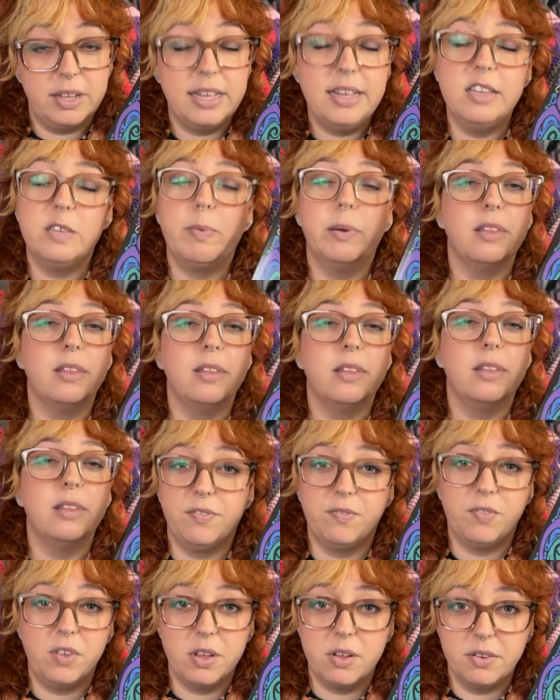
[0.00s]
He spent the last
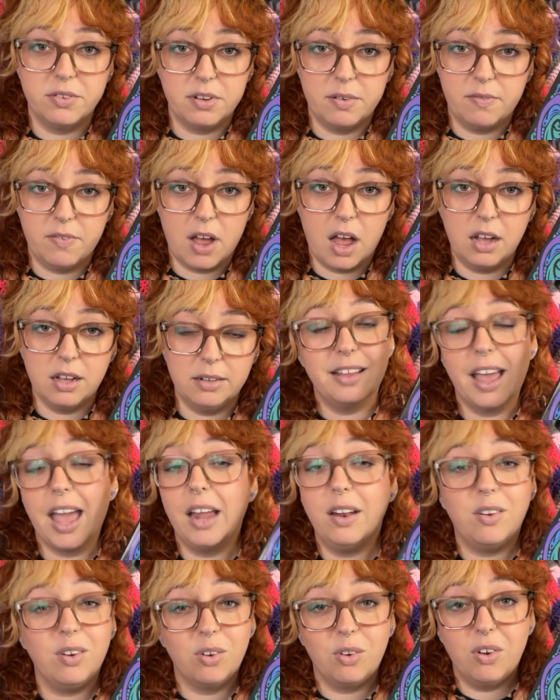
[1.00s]
few years in a fog.
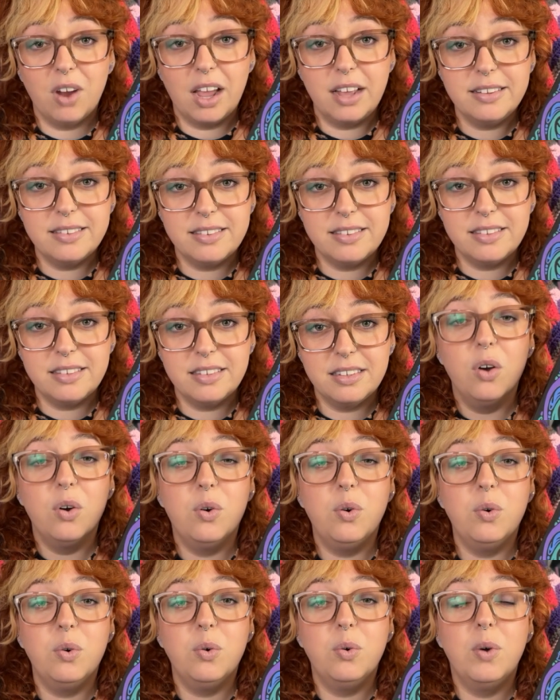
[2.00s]
Enter Grace,
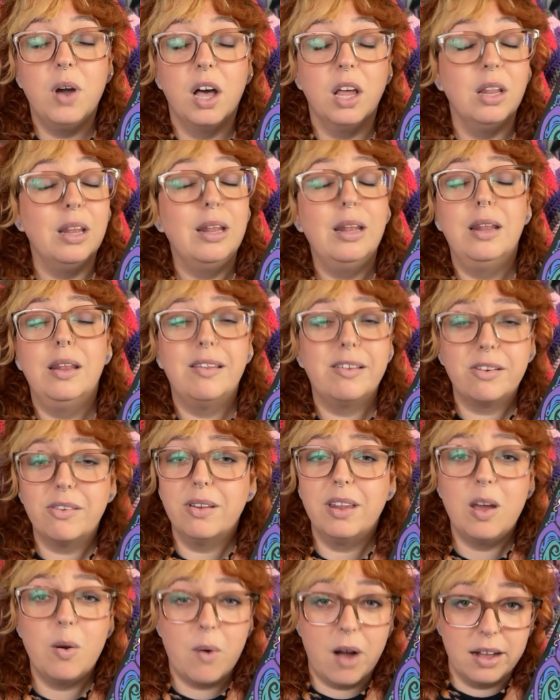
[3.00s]
who
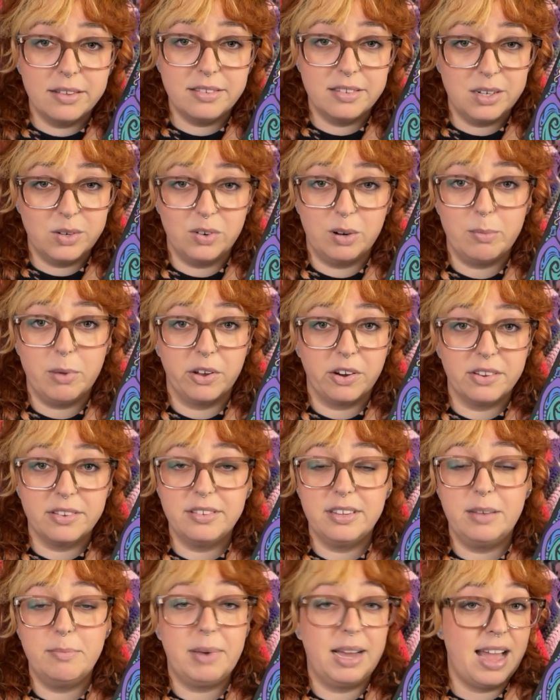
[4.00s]
literally walks into a murder
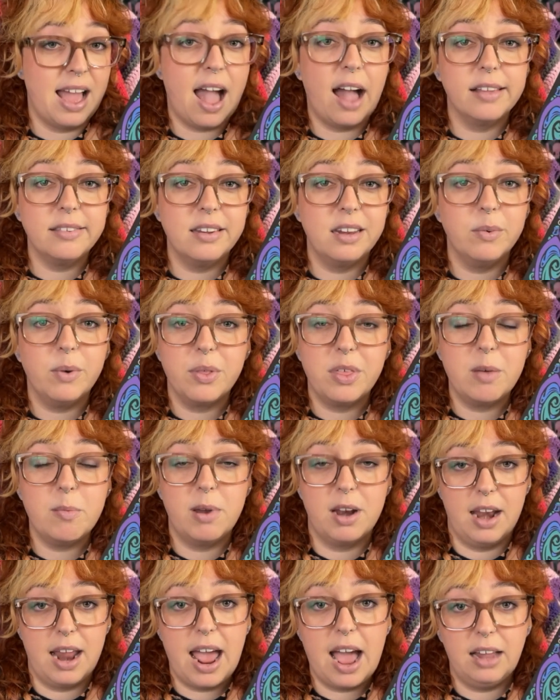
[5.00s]
scene by accident with him in
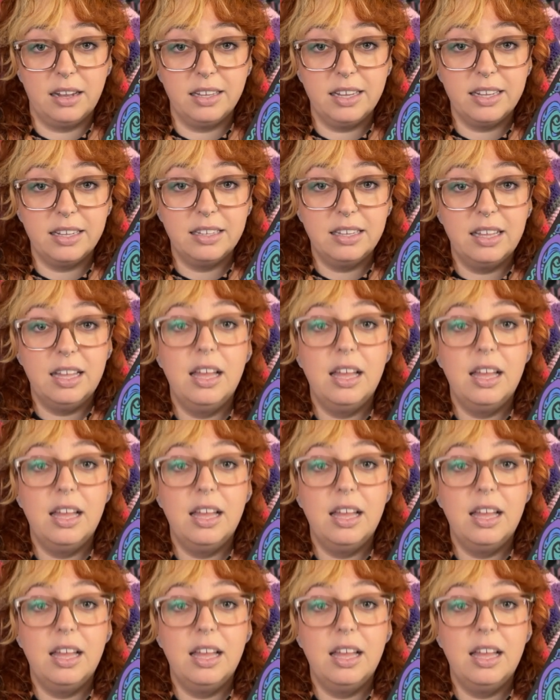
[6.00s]
an alley.